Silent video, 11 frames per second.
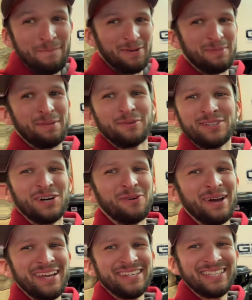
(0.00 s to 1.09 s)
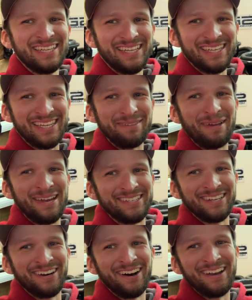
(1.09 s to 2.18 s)
But remember, as always, keep
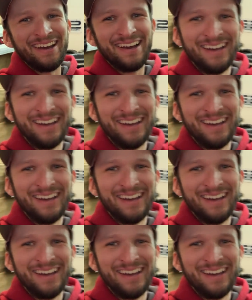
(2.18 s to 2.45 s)
basing on.